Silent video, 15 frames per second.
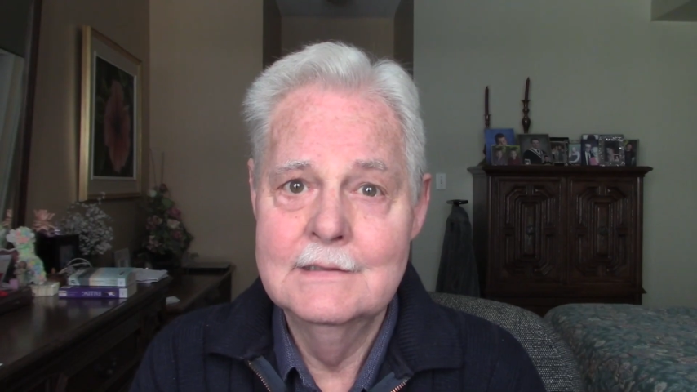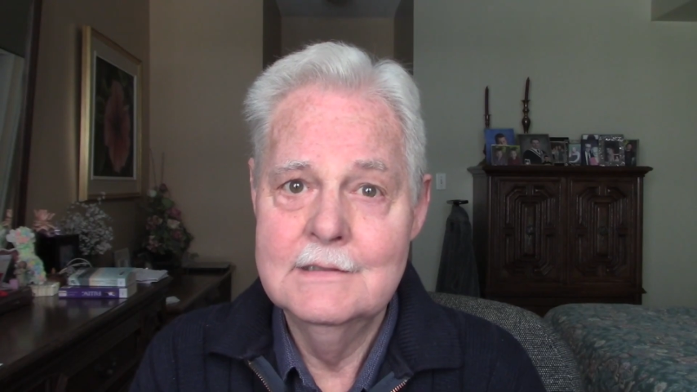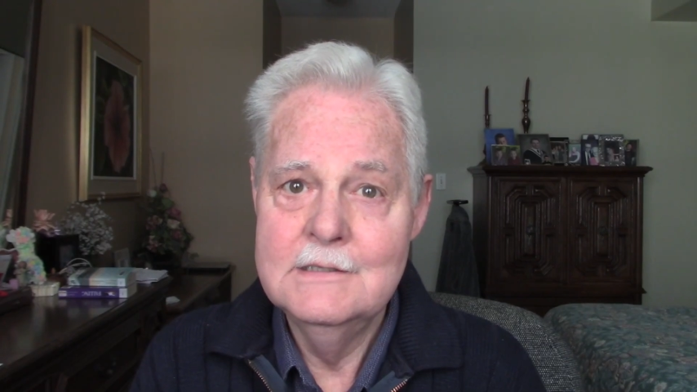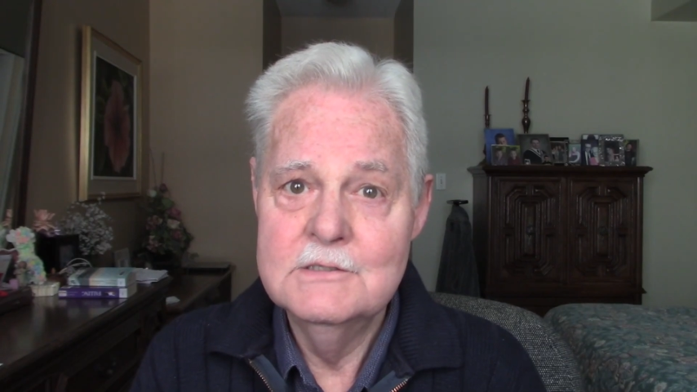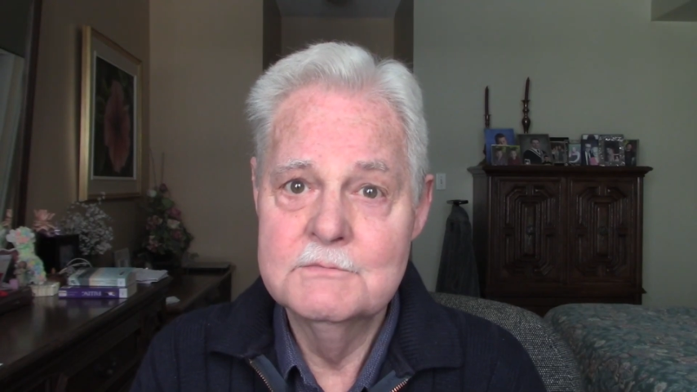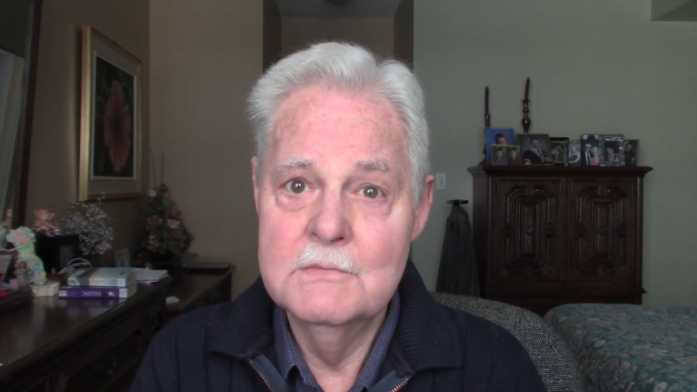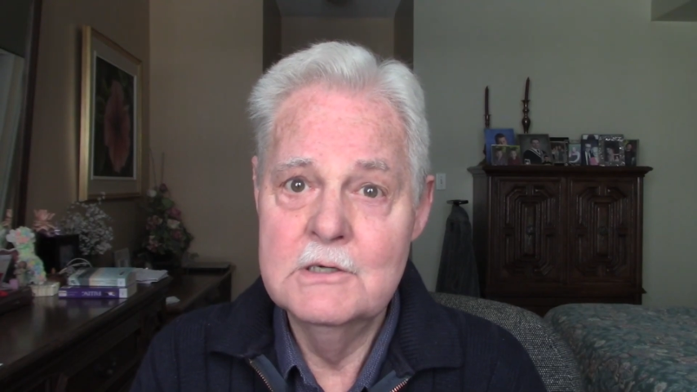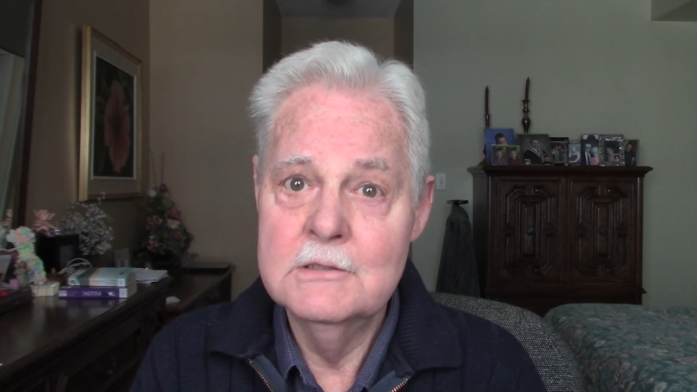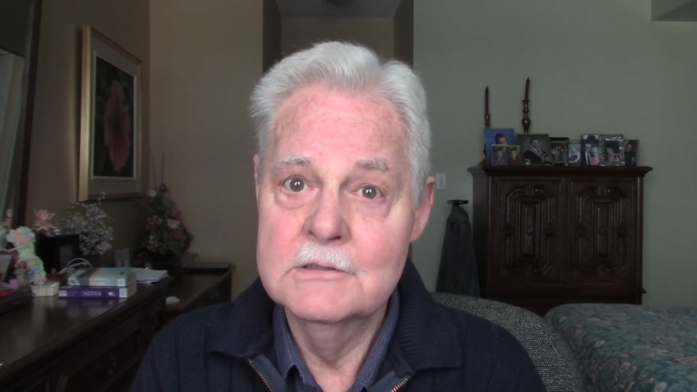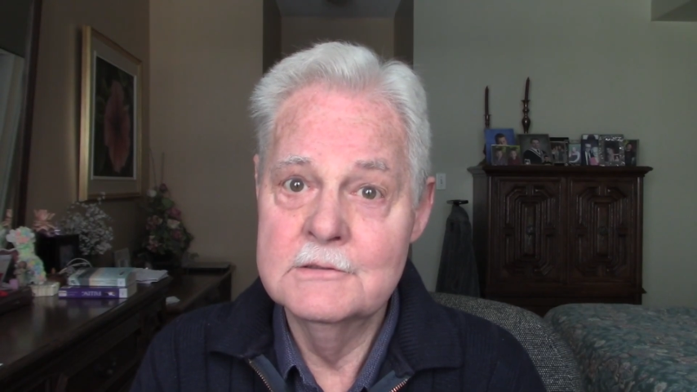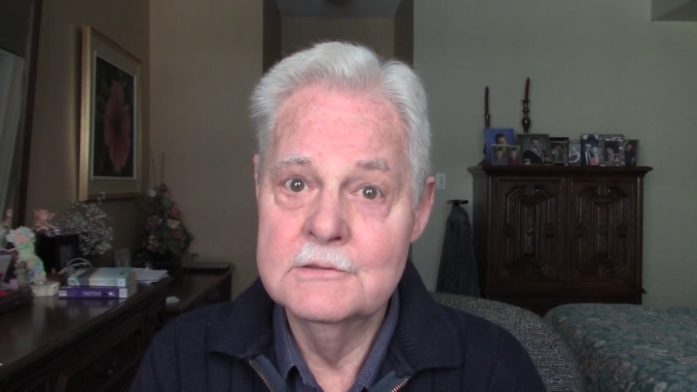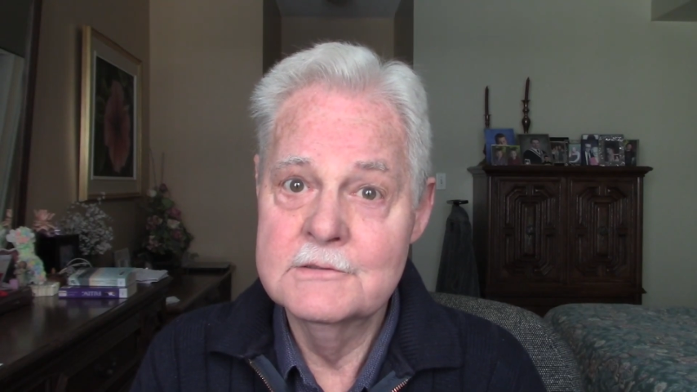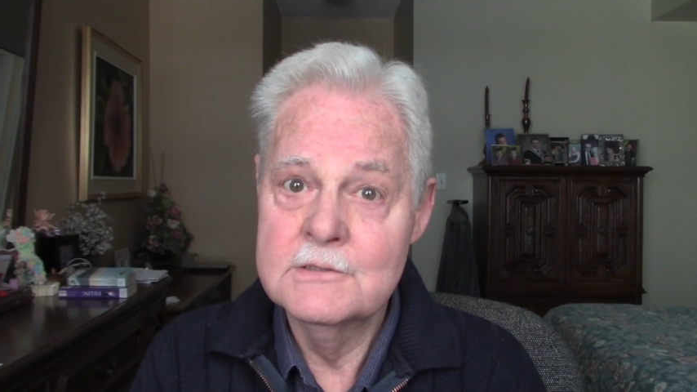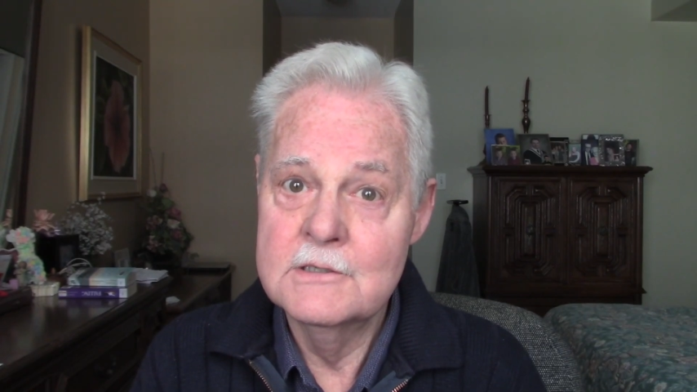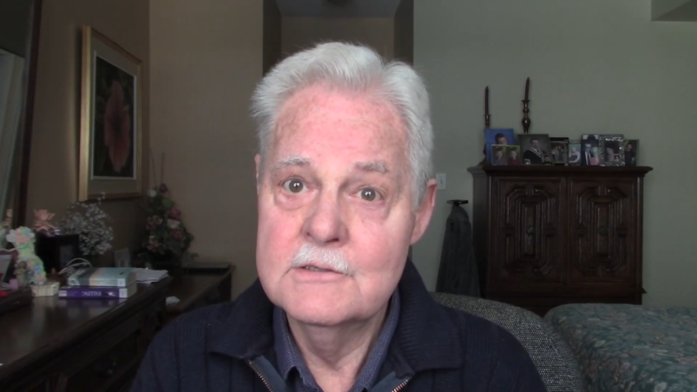These
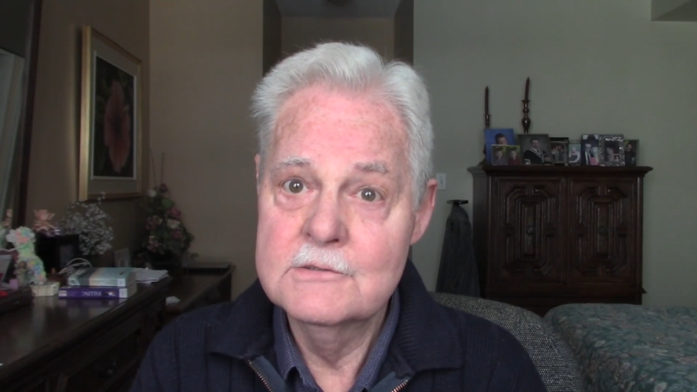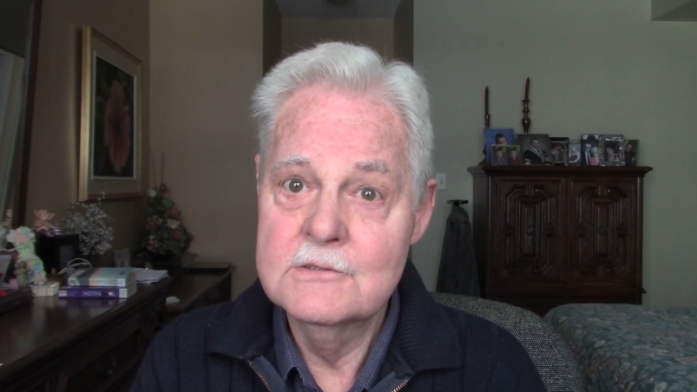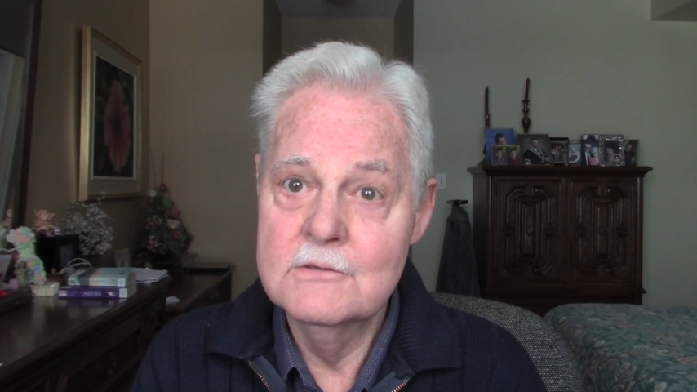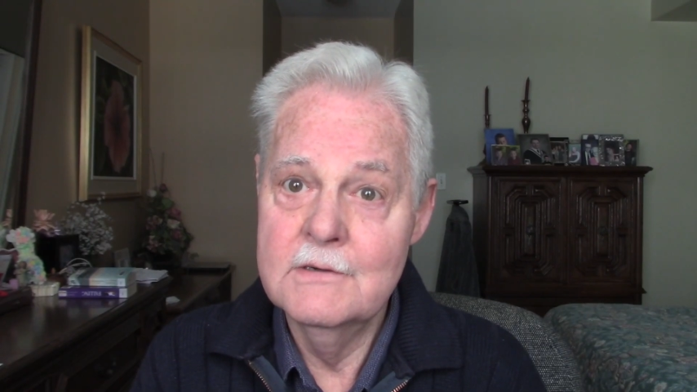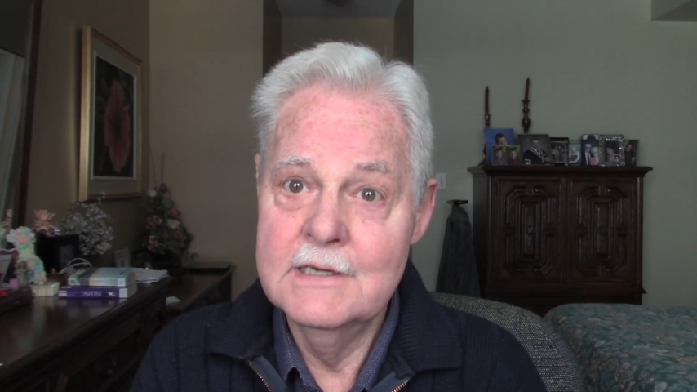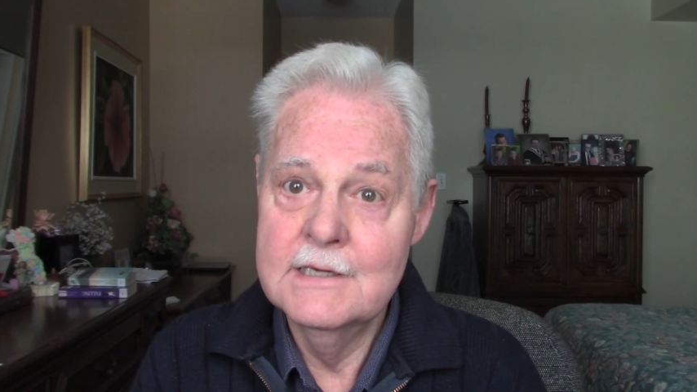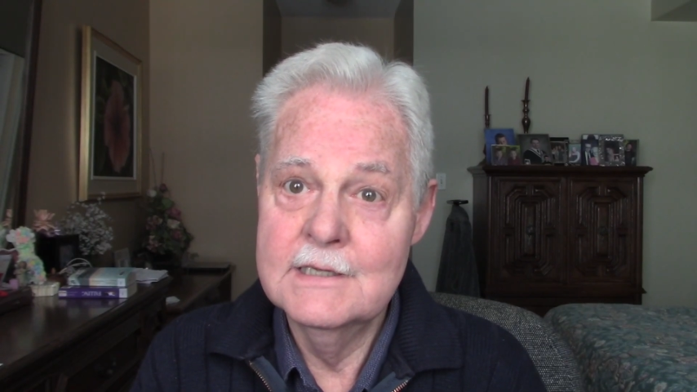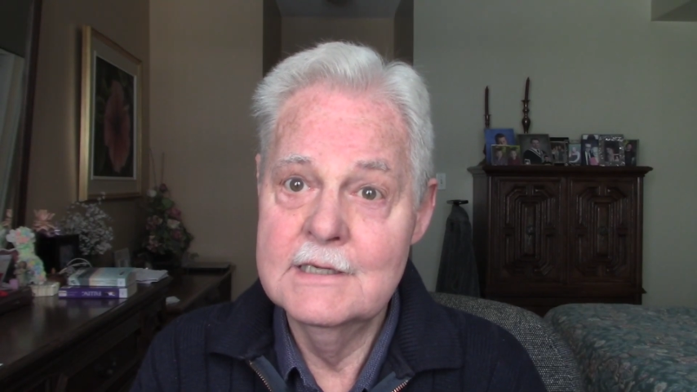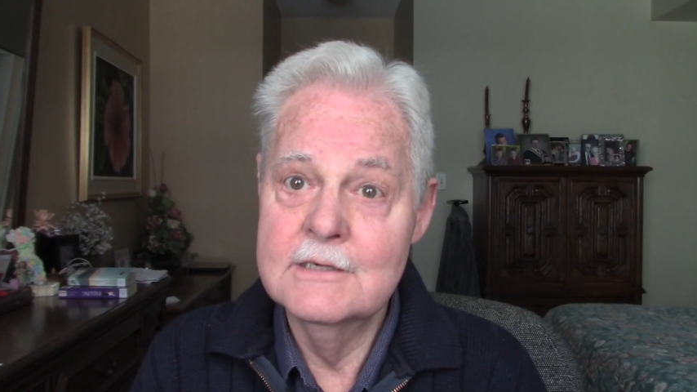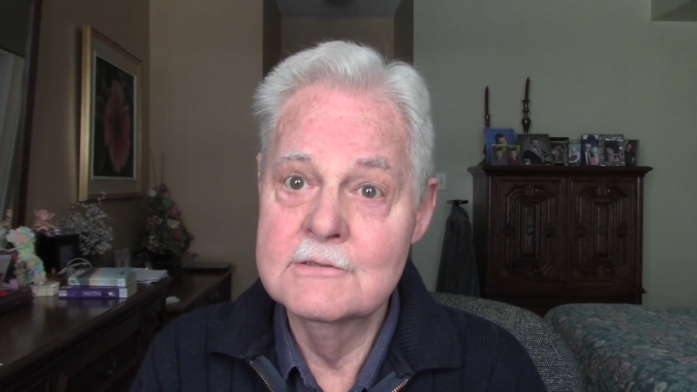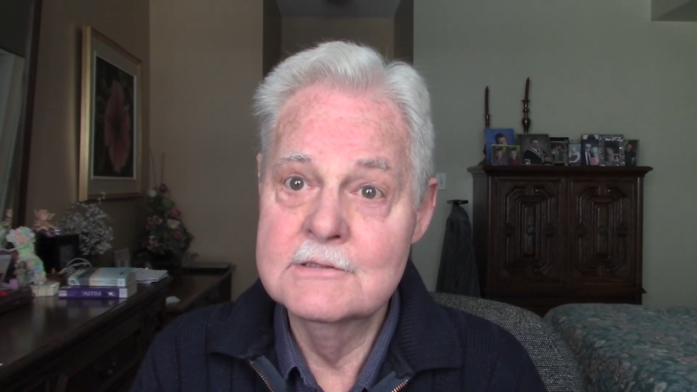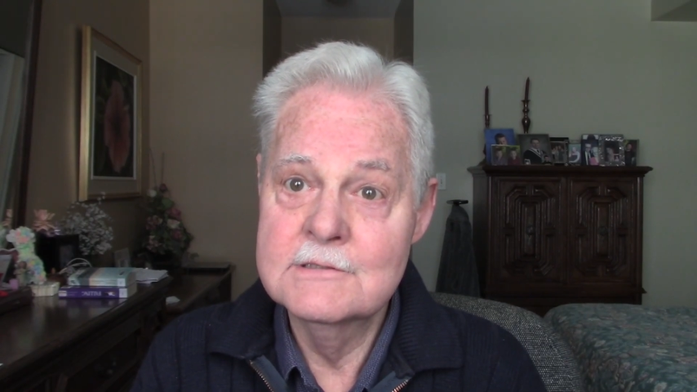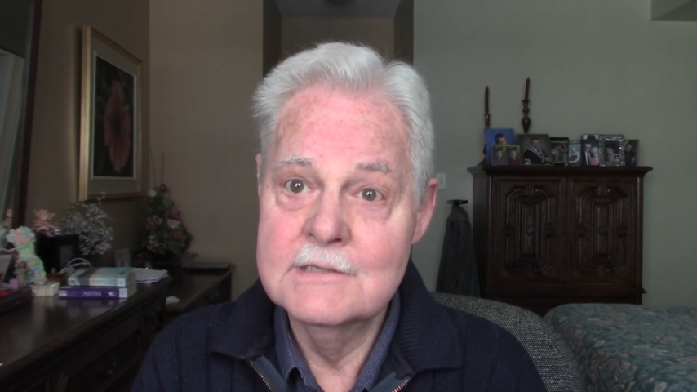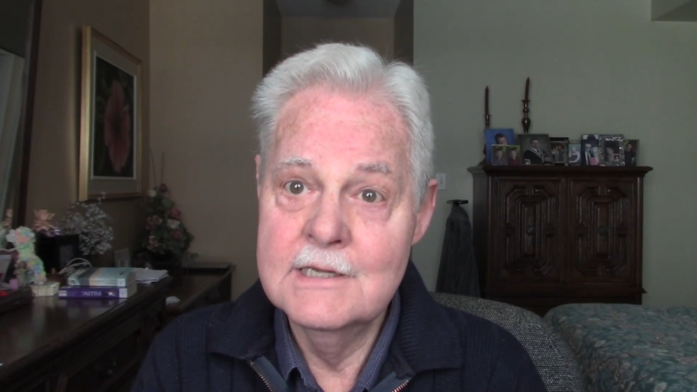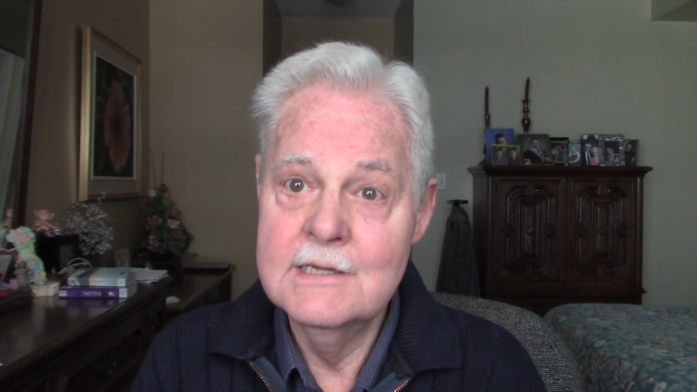models also had
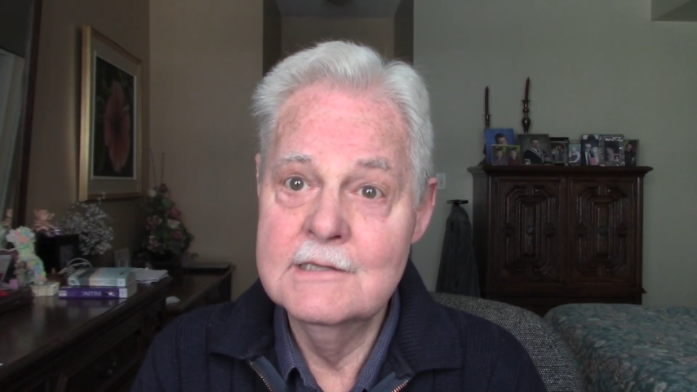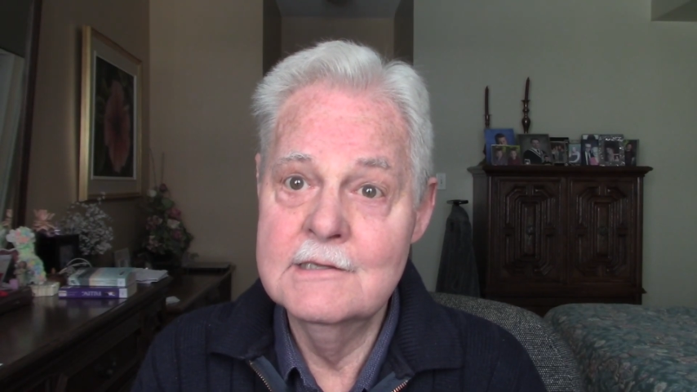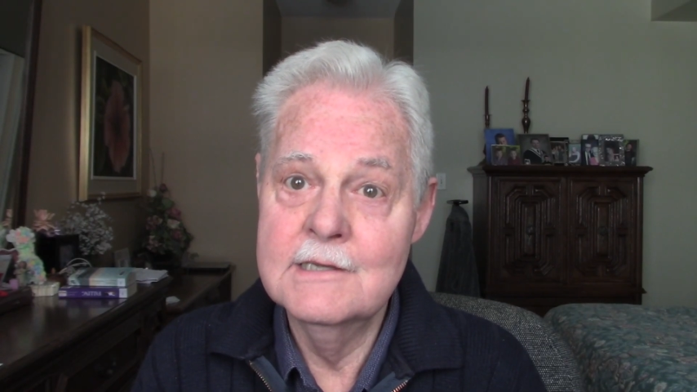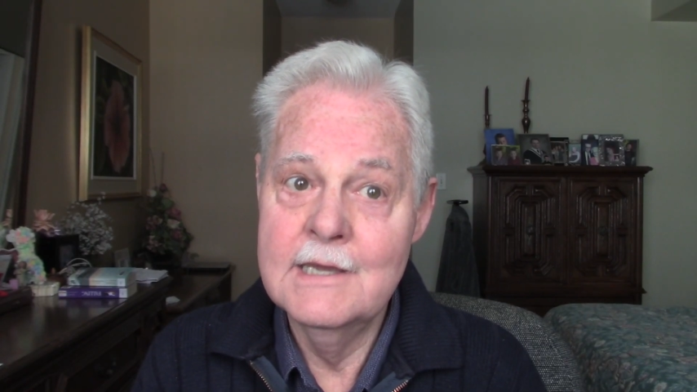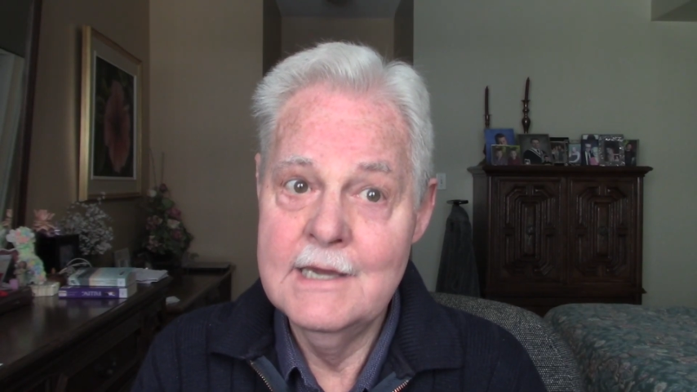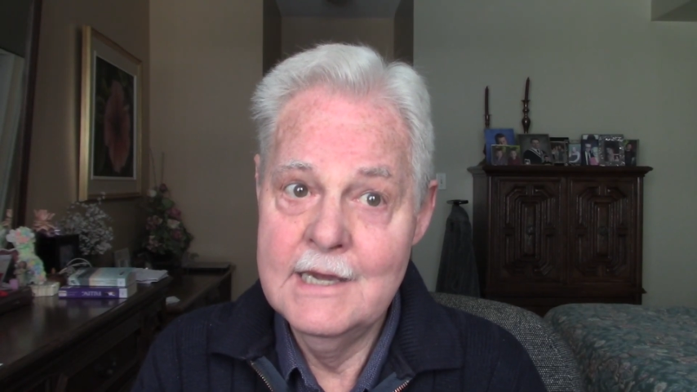outstanding